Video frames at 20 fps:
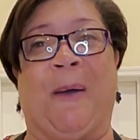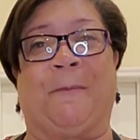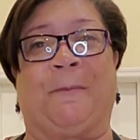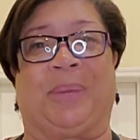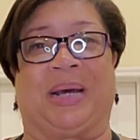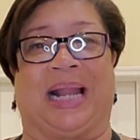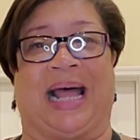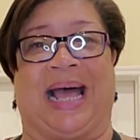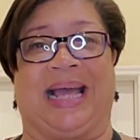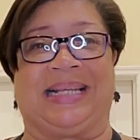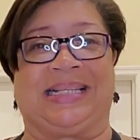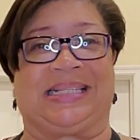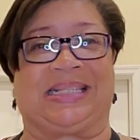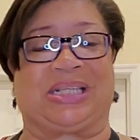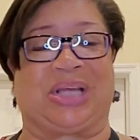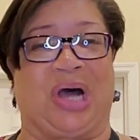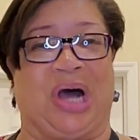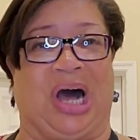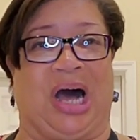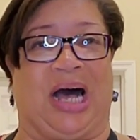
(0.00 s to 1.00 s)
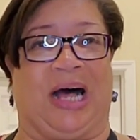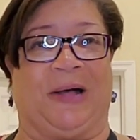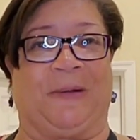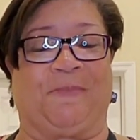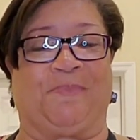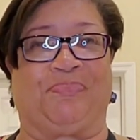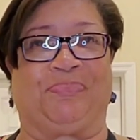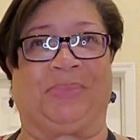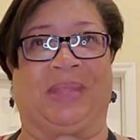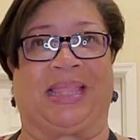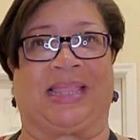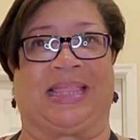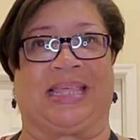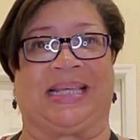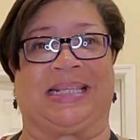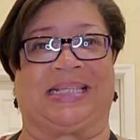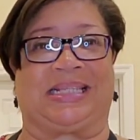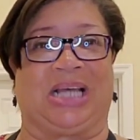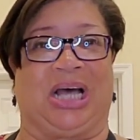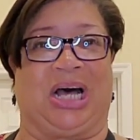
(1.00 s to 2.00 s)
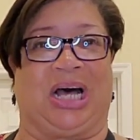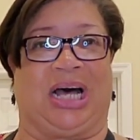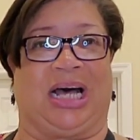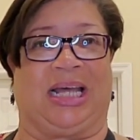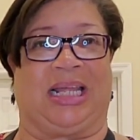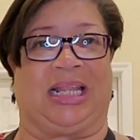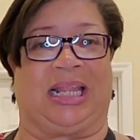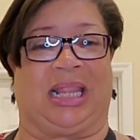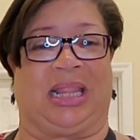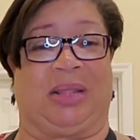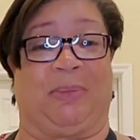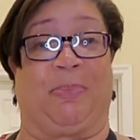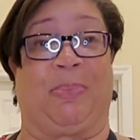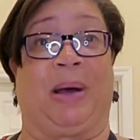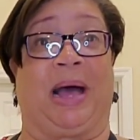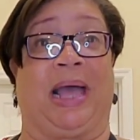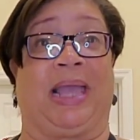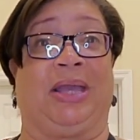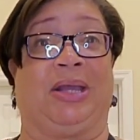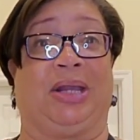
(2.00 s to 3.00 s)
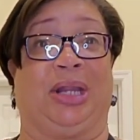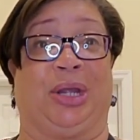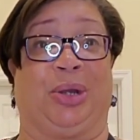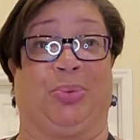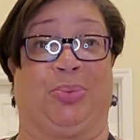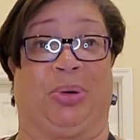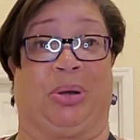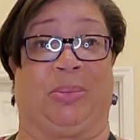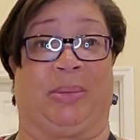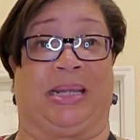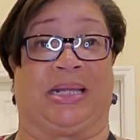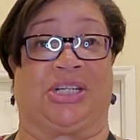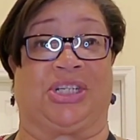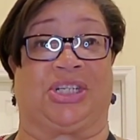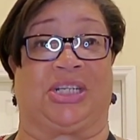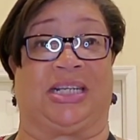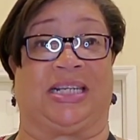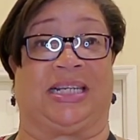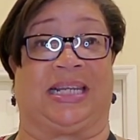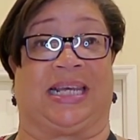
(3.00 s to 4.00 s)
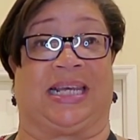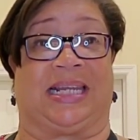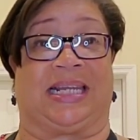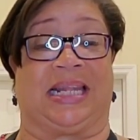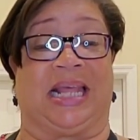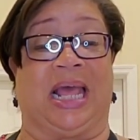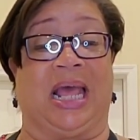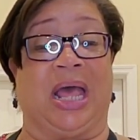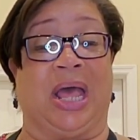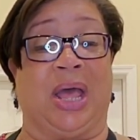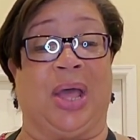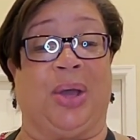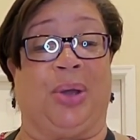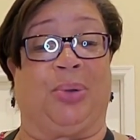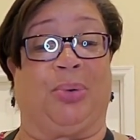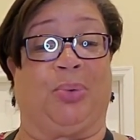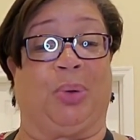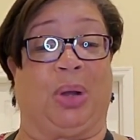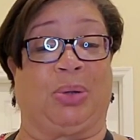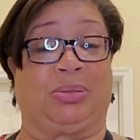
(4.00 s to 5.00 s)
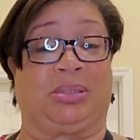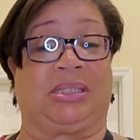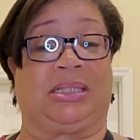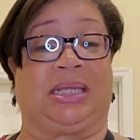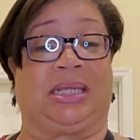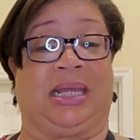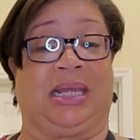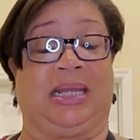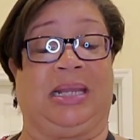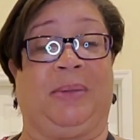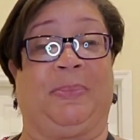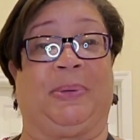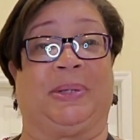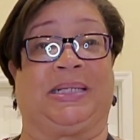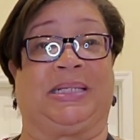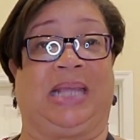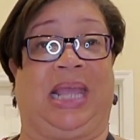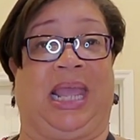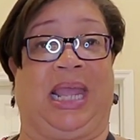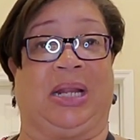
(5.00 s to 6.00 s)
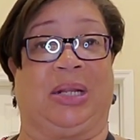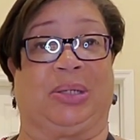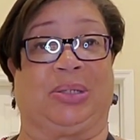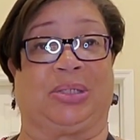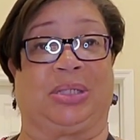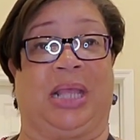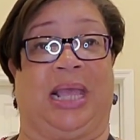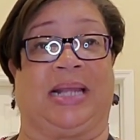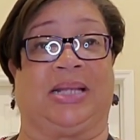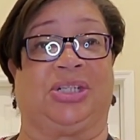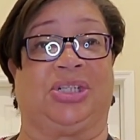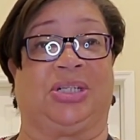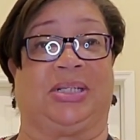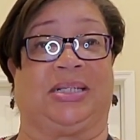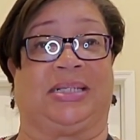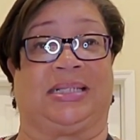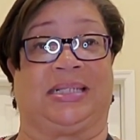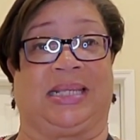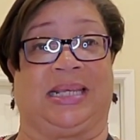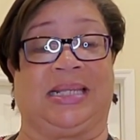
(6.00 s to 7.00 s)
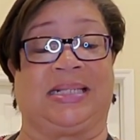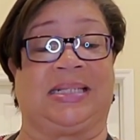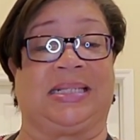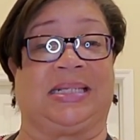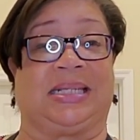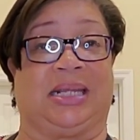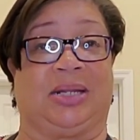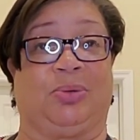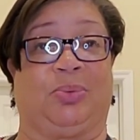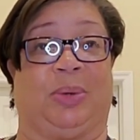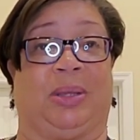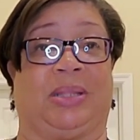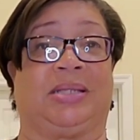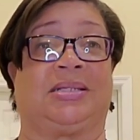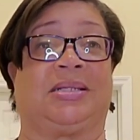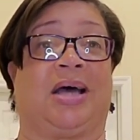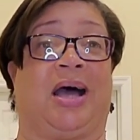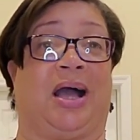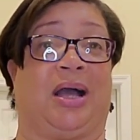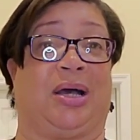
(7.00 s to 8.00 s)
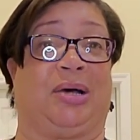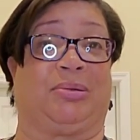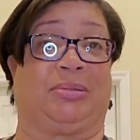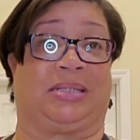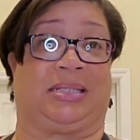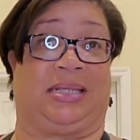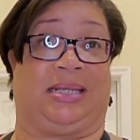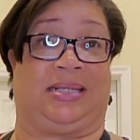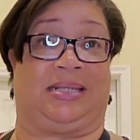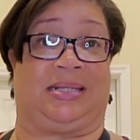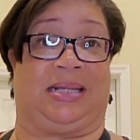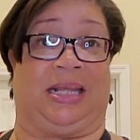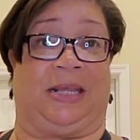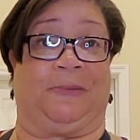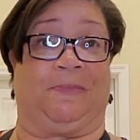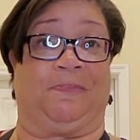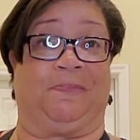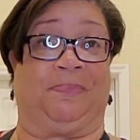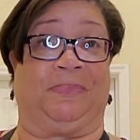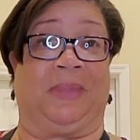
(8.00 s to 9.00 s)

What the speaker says: but I saw this on the Pioneer Woman. She did roasted potatoes and she seasoned it with taco seasoning.